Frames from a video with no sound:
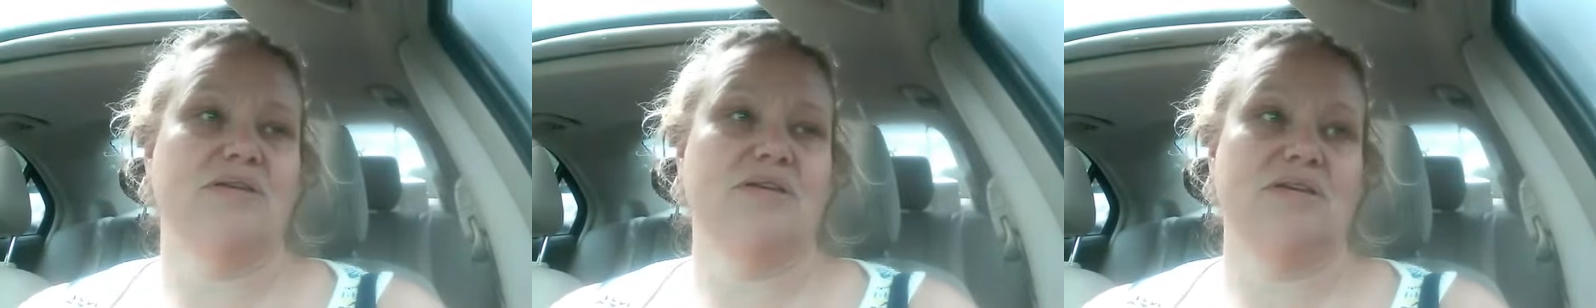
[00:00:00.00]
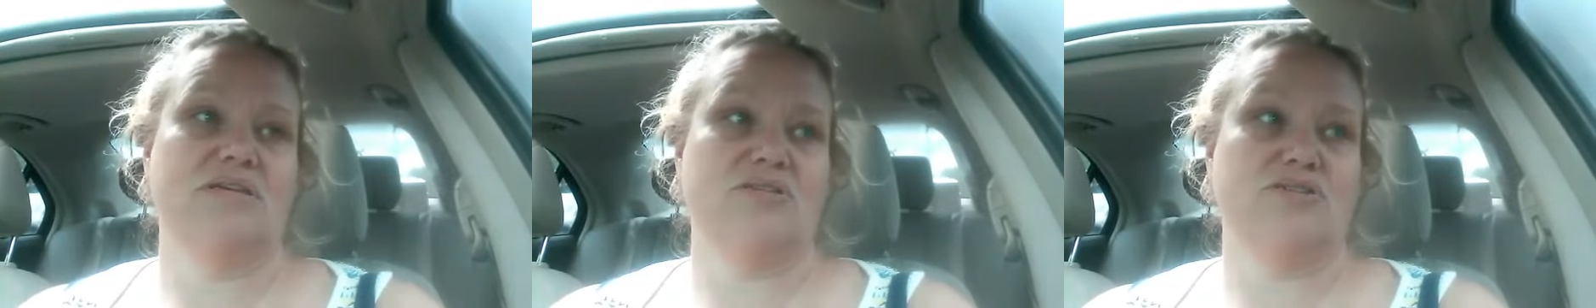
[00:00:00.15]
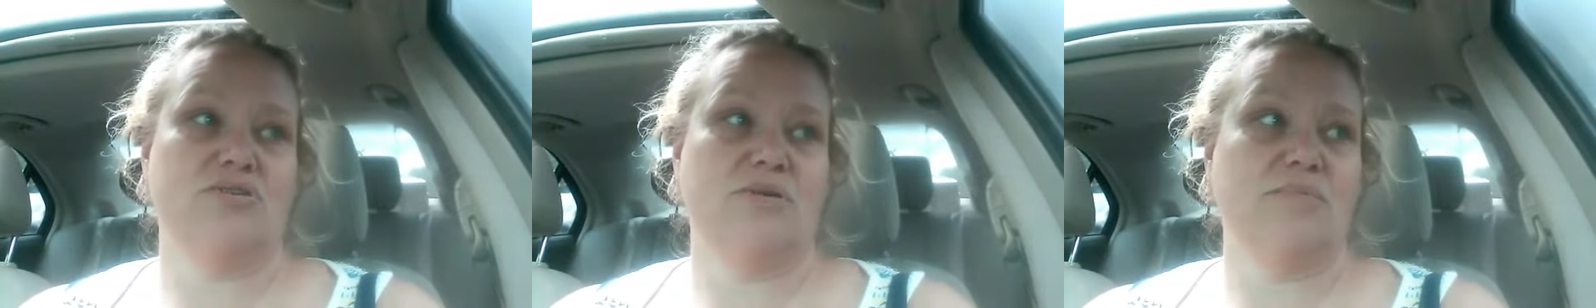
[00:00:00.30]
to
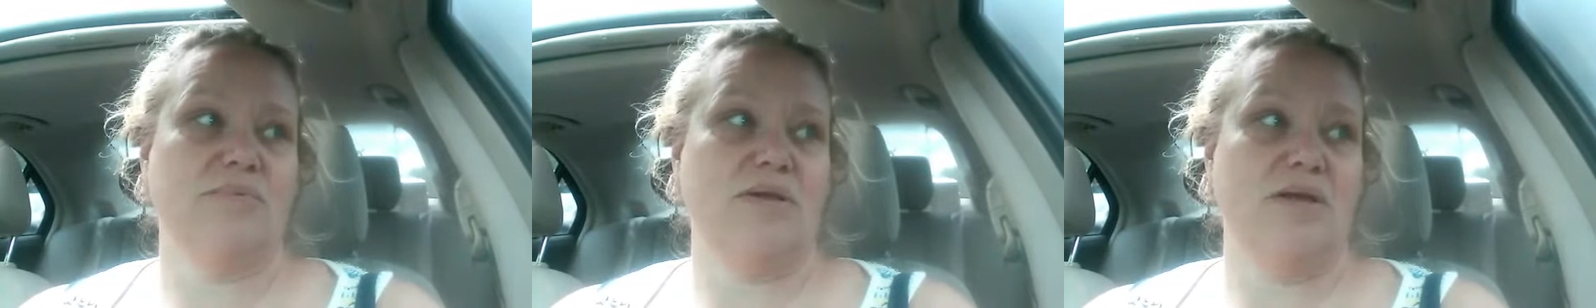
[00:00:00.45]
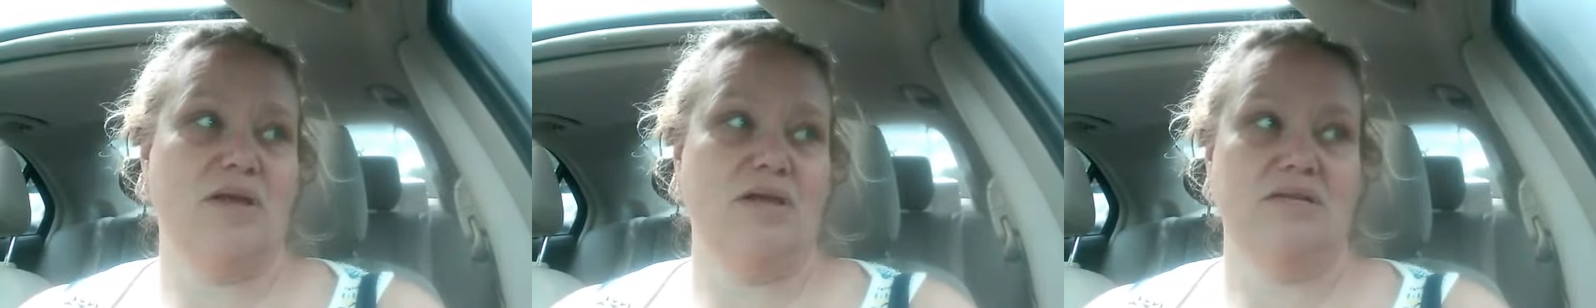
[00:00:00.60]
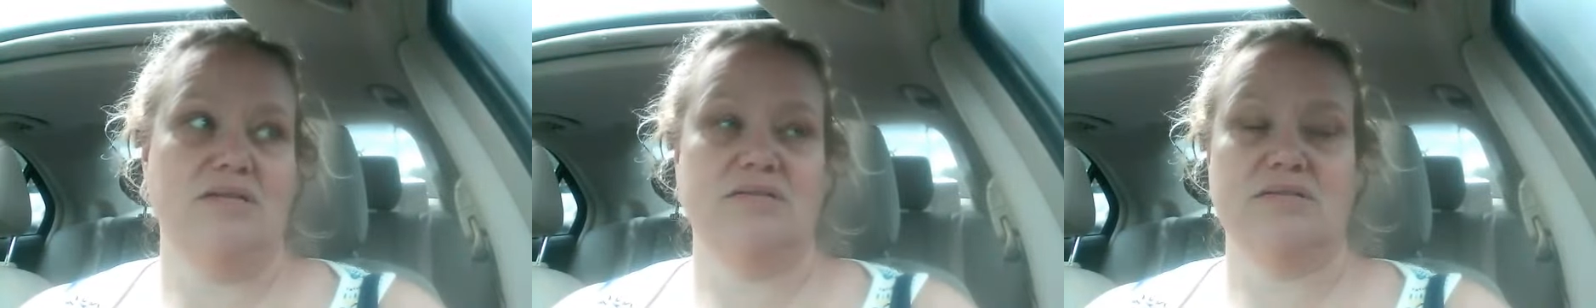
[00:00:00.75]

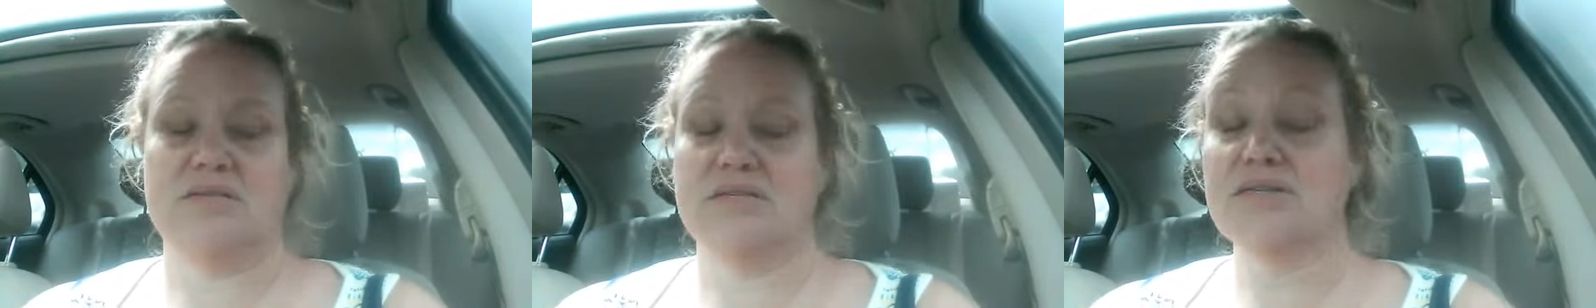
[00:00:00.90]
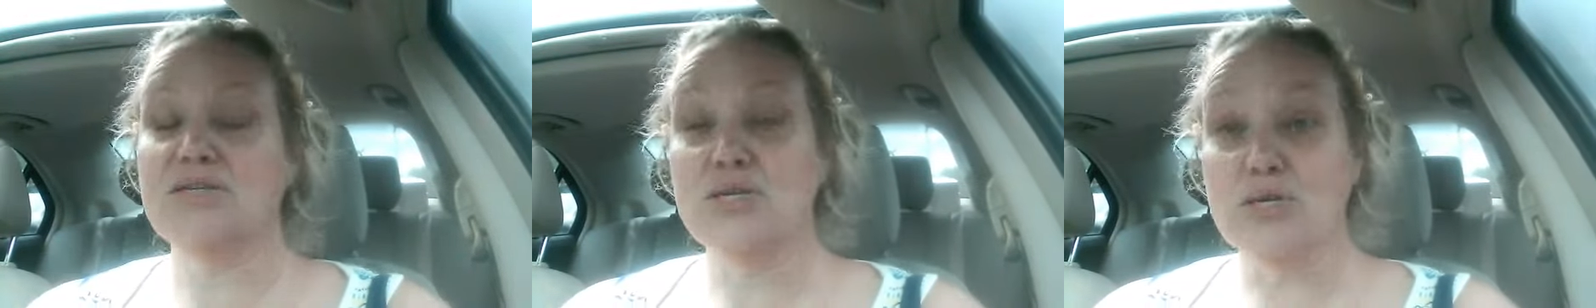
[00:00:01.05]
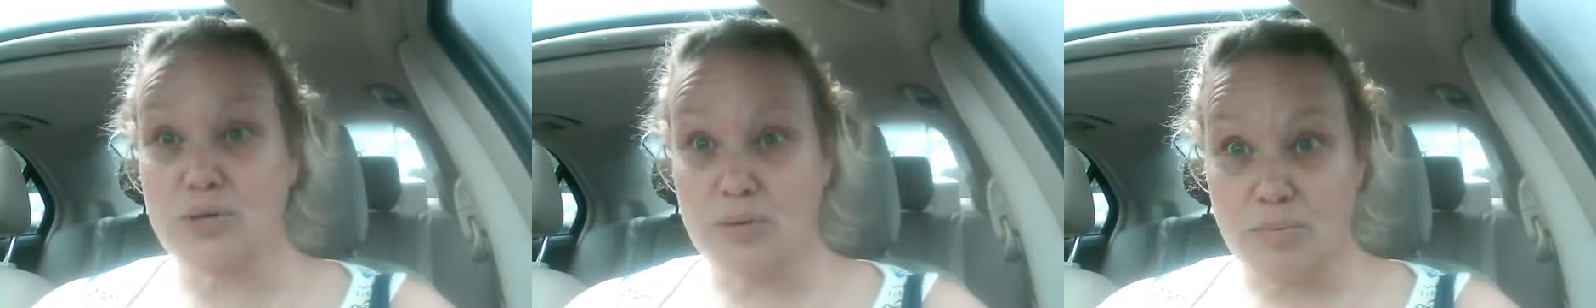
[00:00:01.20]
contribute
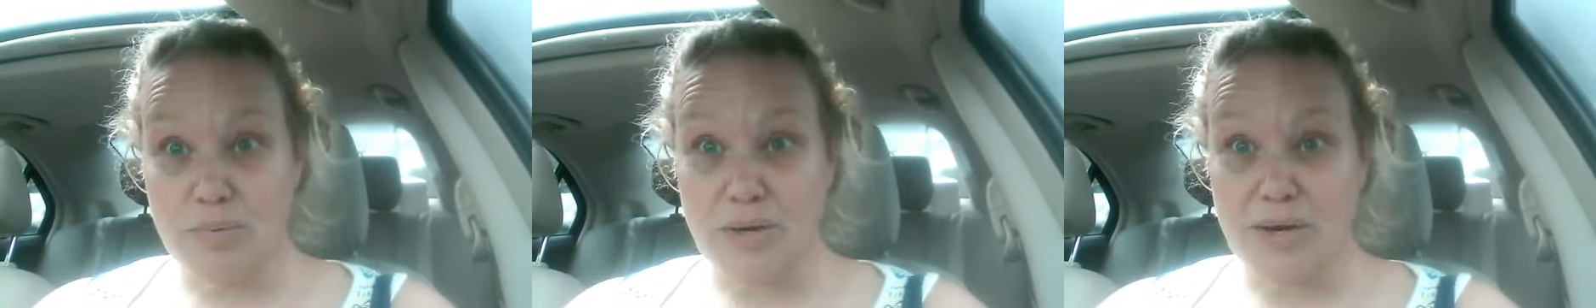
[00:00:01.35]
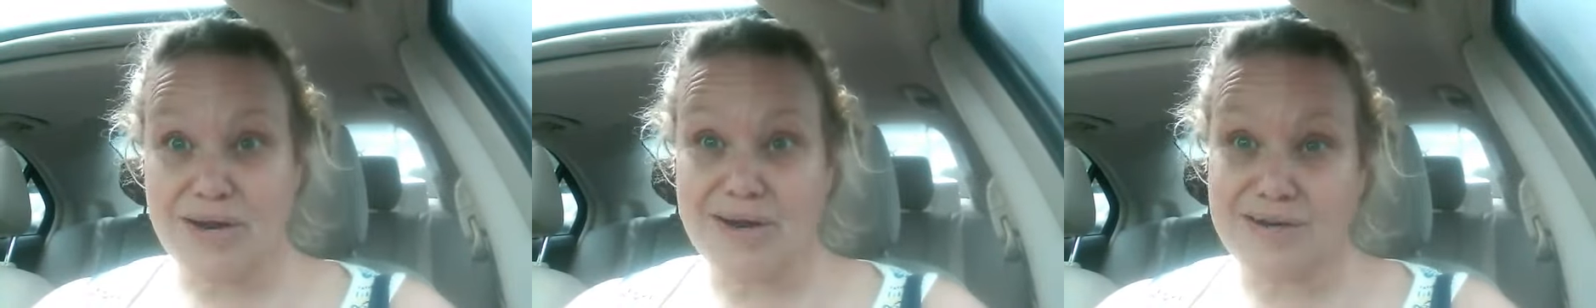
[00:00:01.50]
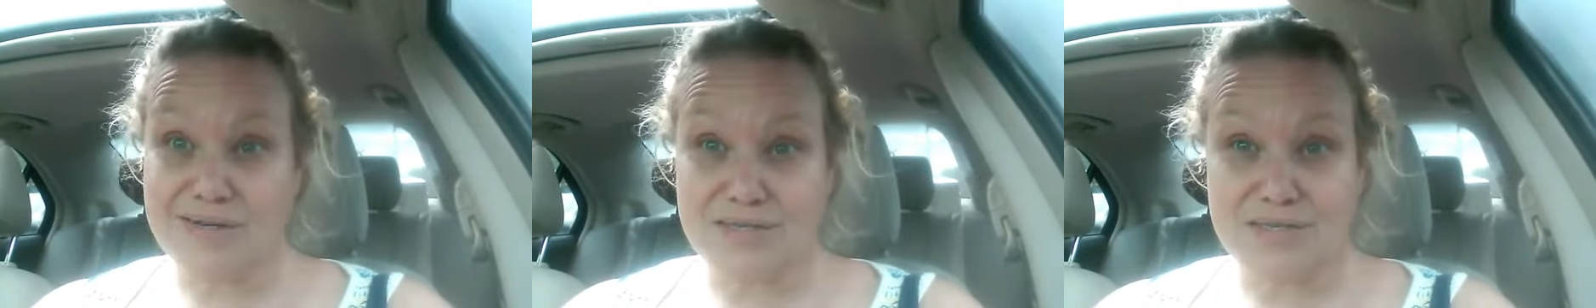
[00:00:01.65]
your
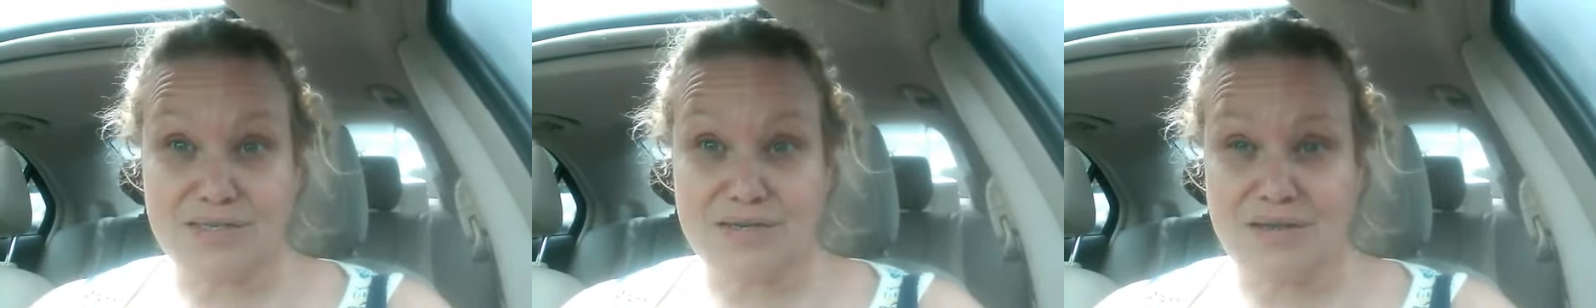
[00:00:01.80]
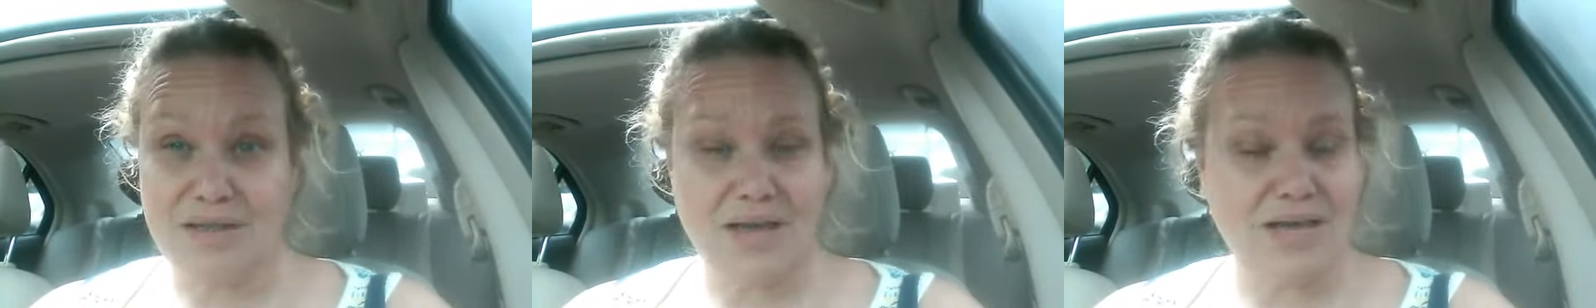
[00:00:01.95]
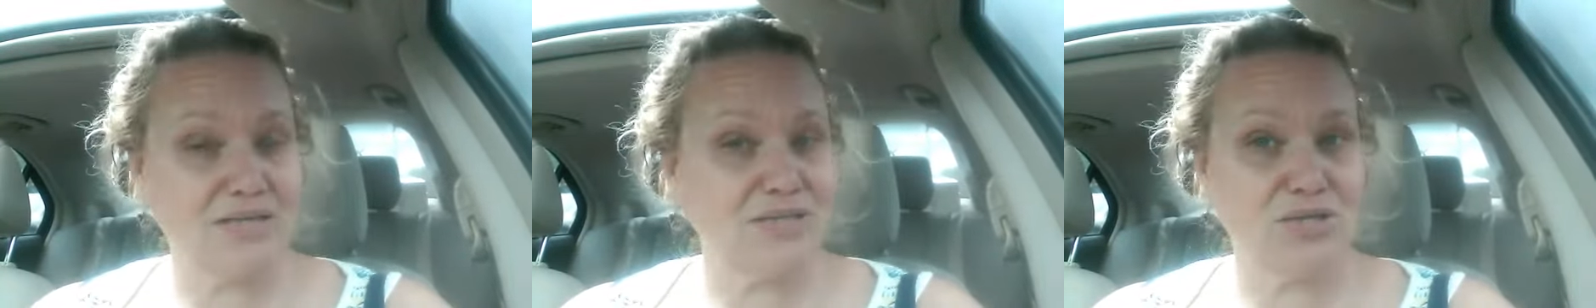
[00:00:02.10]
prayers to
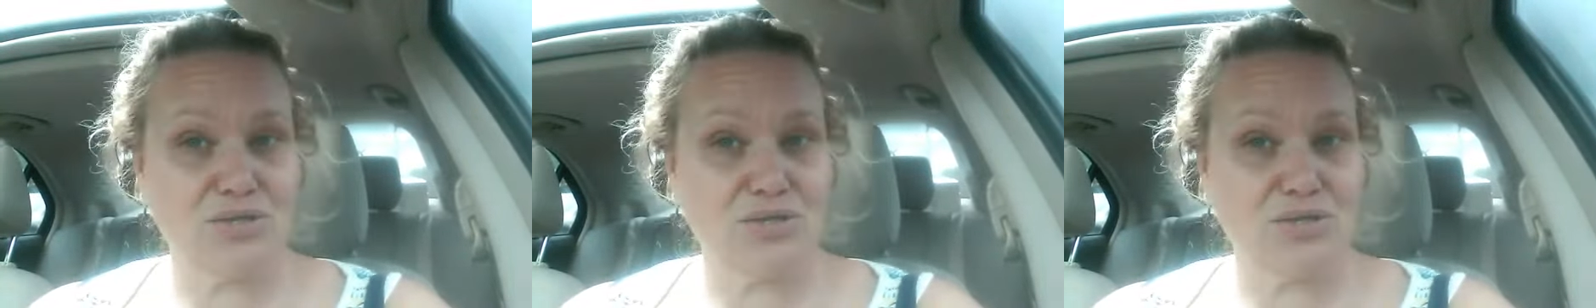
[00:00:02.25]
that,